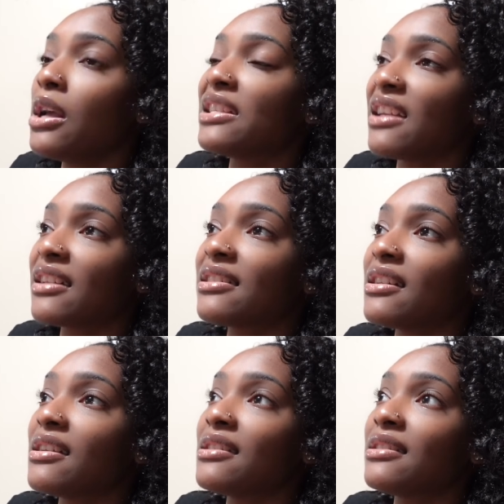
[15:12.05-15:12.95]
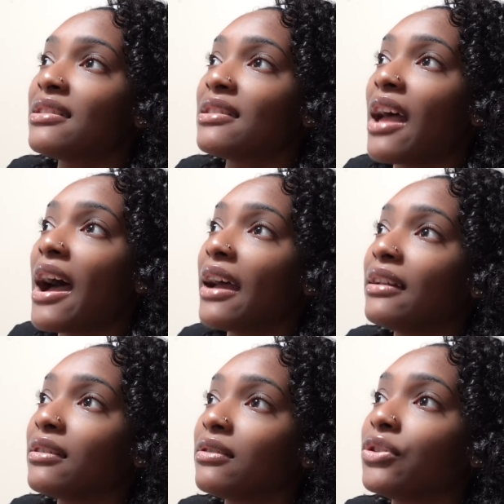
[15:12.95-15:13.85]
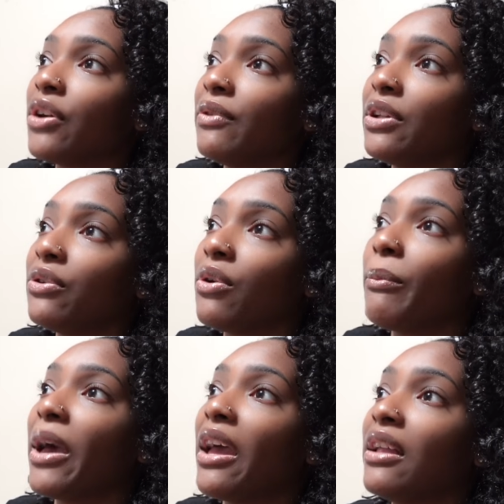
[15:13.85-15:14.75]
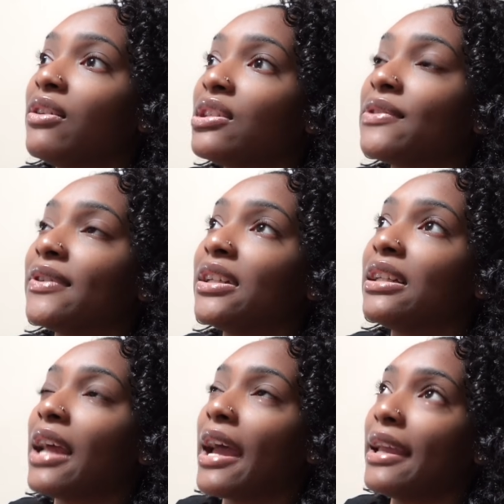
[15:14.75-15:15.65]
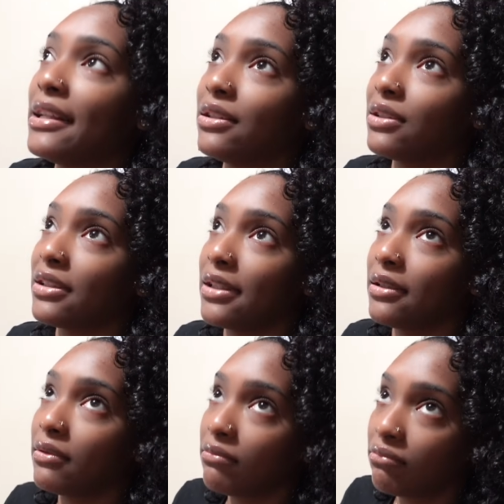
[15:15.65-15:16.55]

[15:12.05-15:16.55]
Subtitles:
Sangsters and traveling down by Knutsford a 8 out of 10.